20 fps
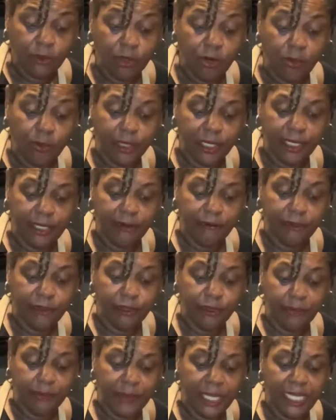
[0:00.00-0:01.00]
or whatever
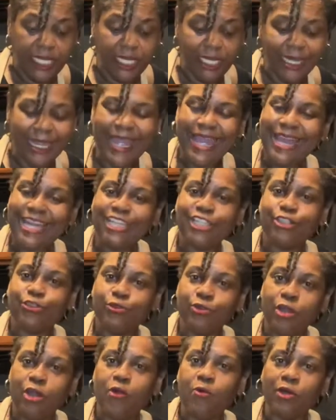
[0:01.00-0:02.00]
you're making as
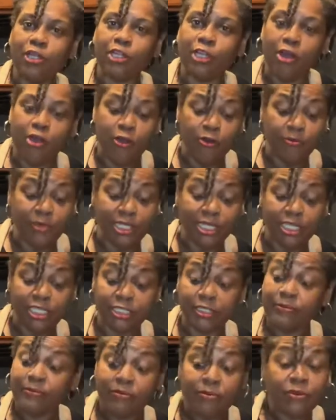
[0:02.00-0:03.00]
you go along,
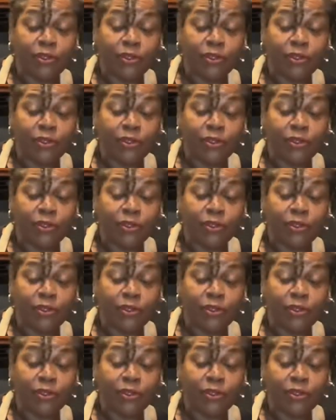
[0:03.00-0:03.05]
because